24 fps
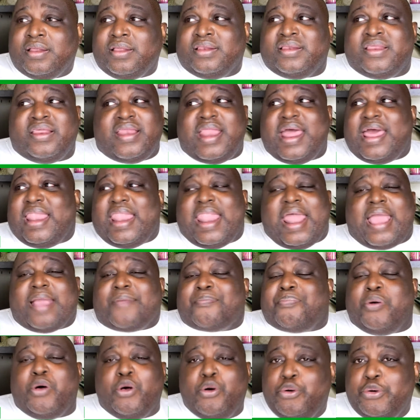They're not
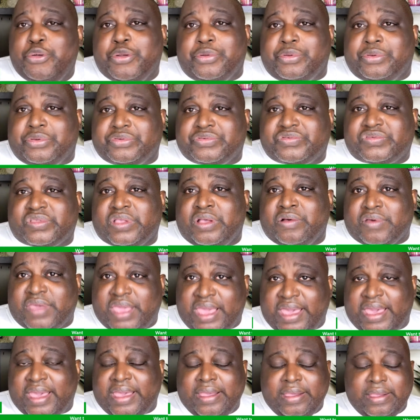like poodles,
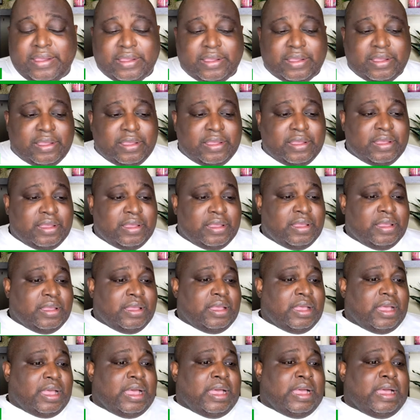okay?
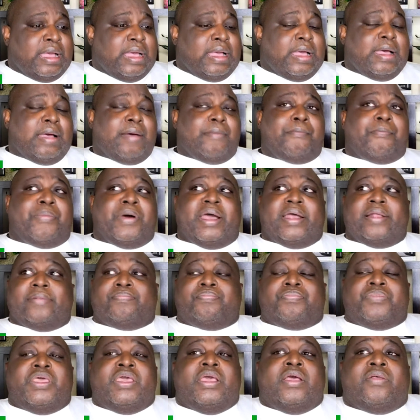But
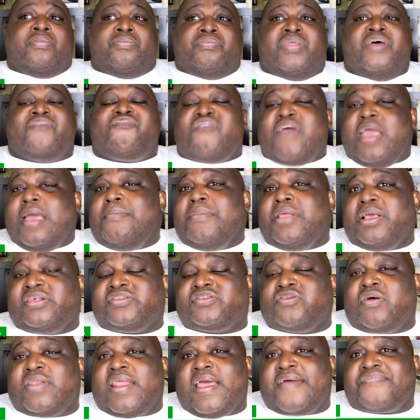the family is
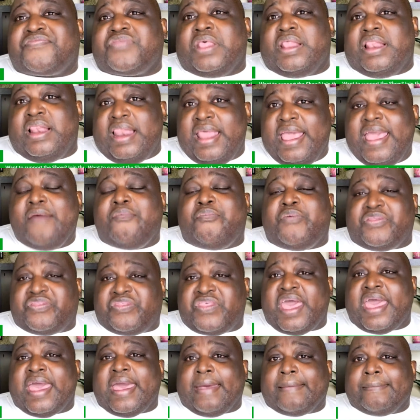going to have to live with
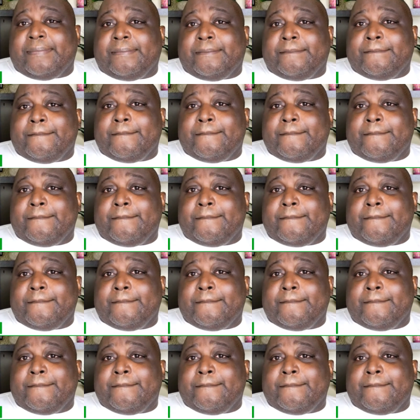that.